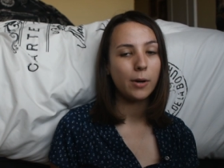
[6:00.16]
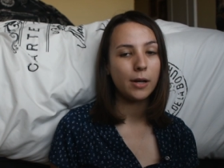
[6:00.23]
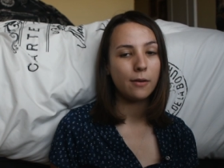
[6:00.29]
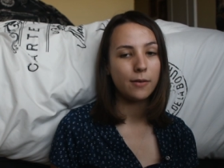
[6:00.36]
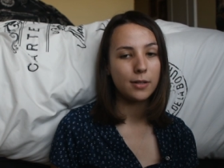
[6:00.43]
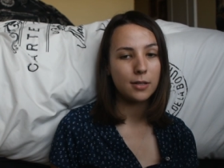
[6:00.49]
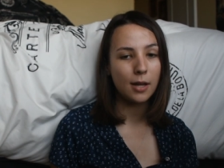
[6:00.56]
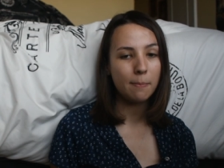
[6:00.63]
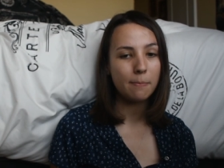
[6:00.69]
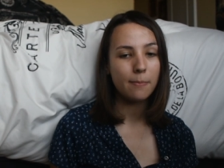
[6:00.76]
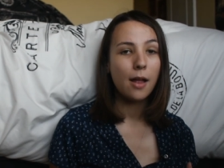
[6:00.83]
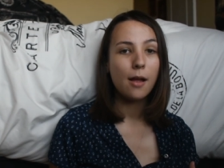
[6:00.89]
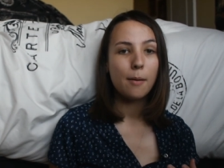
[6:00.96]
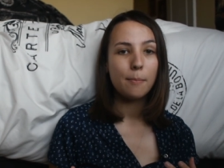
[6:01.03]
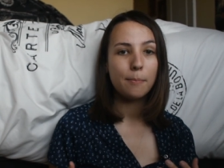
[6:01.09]
weight of a tip.
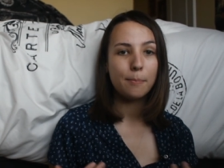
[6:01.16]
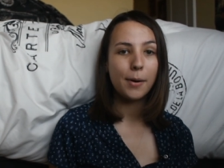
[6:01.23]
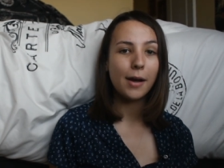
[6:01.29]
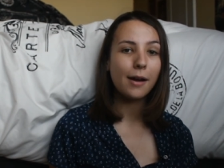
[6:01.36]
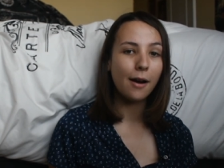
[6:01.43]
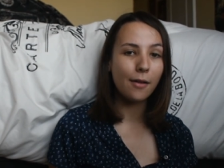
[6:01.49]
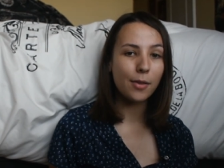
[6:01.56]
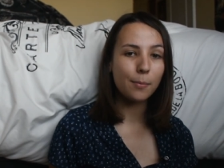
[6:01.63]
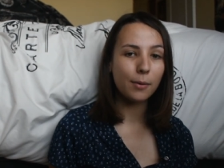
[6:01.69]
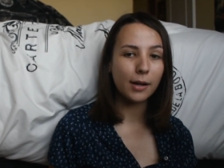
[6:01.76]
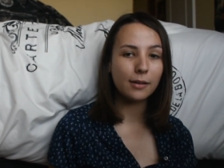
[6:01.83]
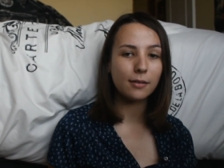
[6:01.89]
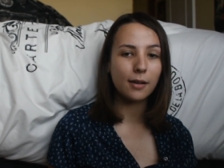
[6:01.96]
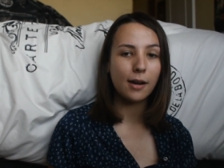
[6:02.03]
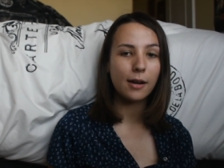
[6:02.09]
But on the
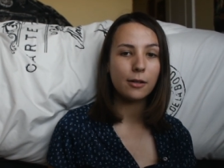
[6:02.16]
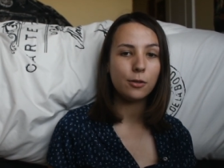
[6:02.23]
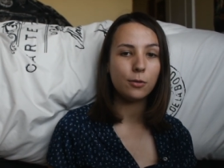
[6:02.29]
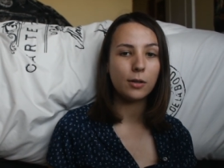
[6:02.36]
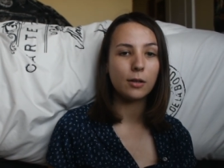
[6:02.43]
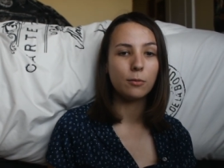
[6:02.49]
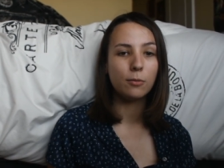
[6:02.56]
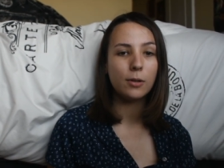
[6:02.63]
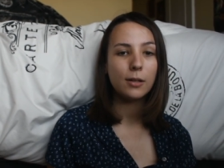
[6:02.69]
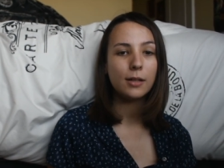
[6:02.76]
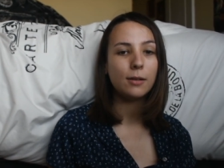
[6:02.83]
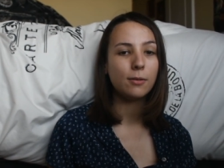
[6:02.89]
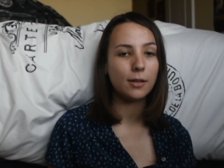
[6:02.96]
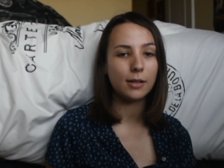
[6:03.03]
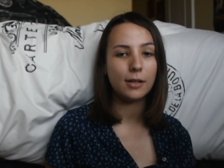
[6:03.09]
bright side, you can
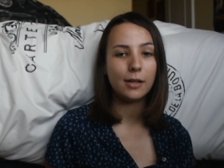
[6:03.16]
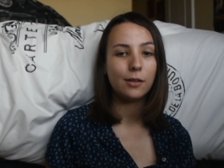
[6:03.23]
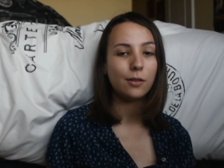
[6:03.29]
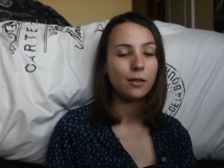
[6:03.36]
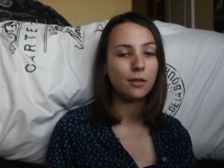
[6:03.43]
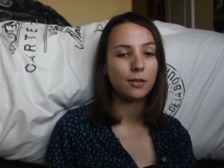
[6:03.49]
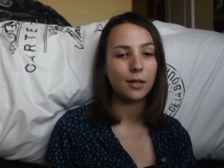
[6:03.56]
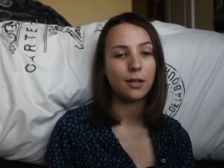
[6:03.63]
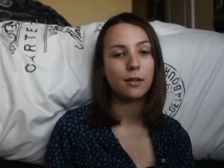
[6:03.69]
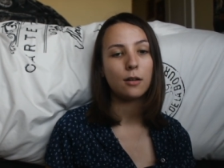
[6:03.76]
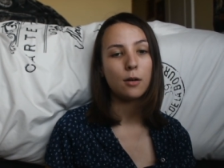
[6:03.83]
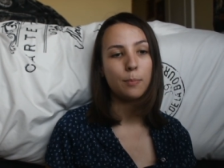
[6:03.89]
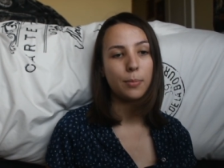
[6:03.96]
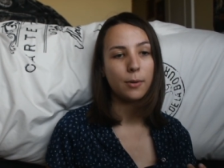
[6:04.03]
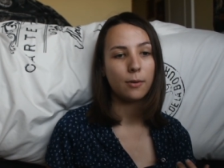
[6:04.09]
really easily stick it
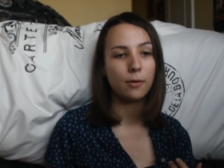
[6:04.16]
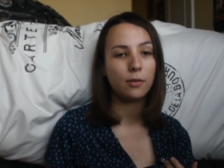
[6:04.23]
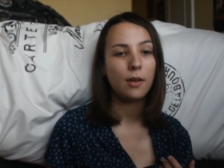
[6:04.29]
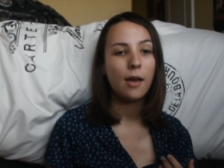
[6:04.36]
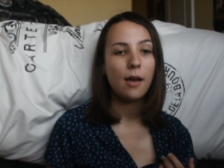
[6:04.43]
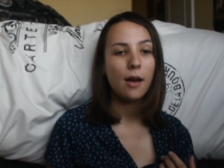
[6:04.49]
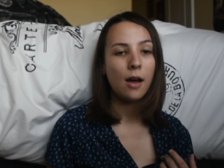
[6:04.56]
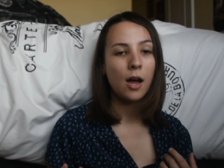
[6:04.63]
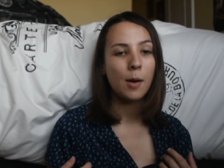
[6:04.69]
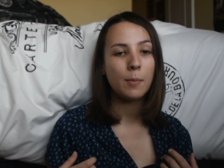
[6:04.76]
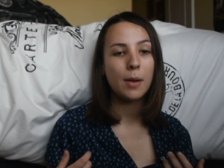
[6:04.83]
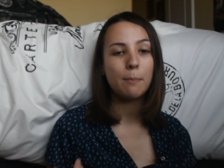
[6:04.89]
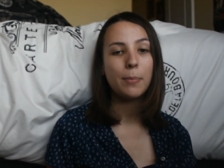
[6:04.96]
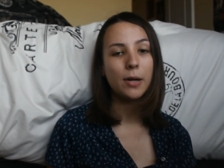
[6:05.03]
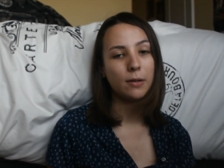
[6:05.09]
in a purse
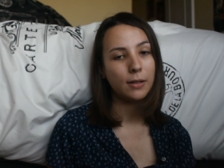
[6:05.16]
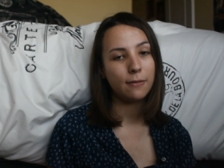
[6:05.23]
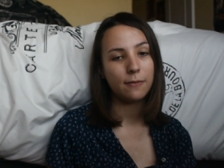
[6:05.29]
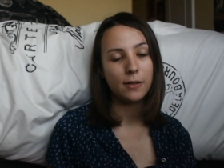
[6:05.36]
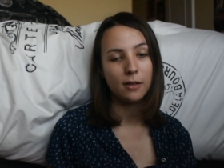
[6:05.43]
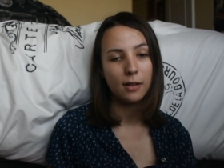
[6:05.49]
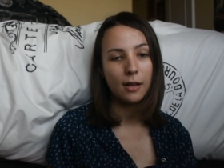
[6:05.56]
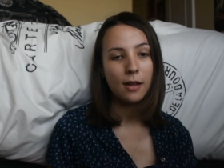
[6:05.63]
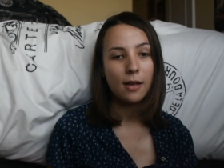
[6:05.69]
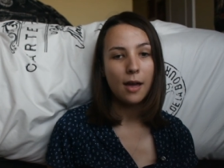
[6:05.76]
and barely feel it